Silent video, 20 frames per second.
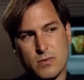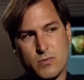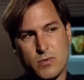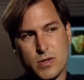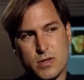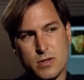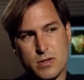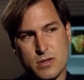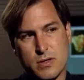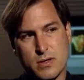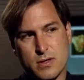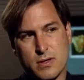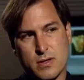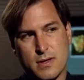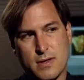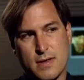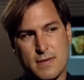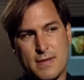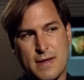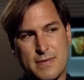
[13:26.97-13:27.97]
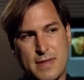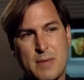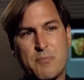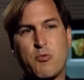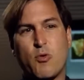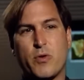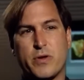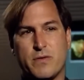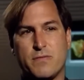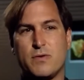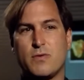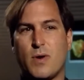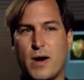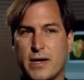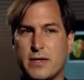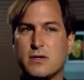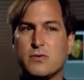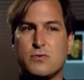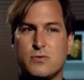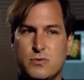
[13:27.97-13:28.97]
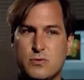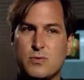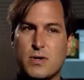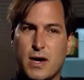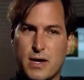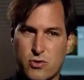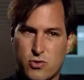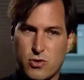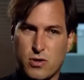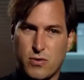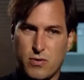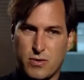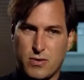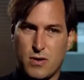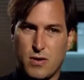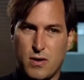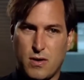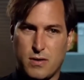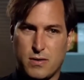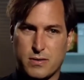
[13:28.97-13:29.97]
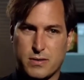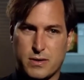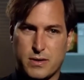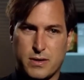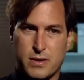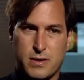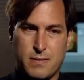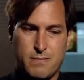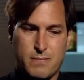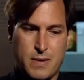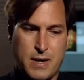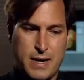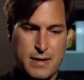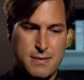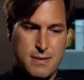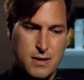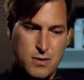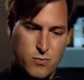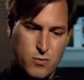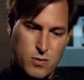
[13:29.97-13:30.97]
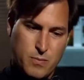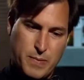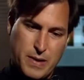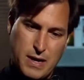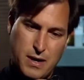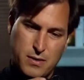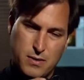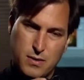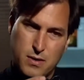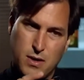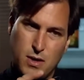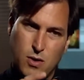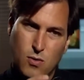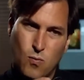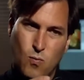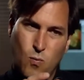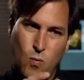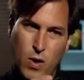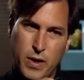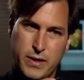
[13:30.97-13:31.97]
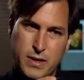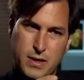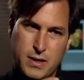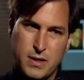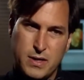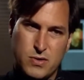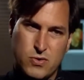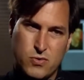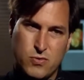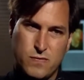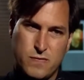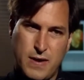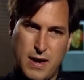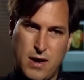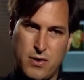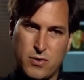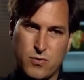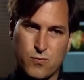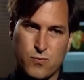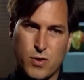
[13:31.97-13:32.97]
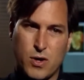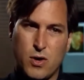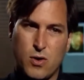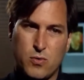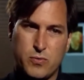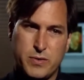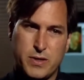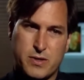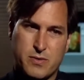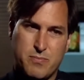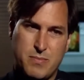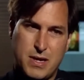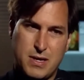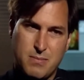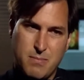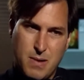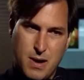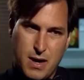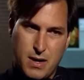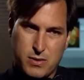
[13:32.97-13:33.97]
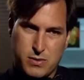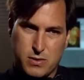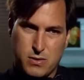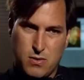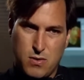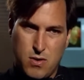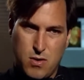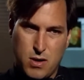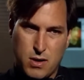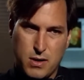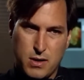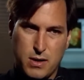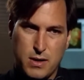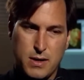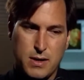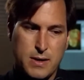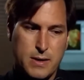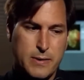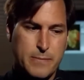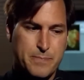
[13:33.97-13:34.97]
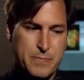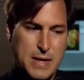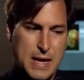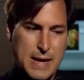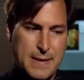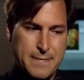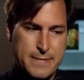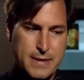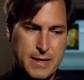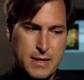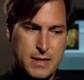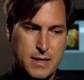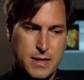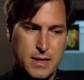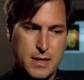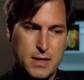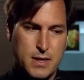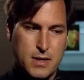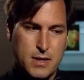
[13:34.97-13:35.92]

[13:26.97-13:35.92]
Which is a that, that point of view I do, do not share at all. Um, I think we're about one inch down a road that's many miles long, and that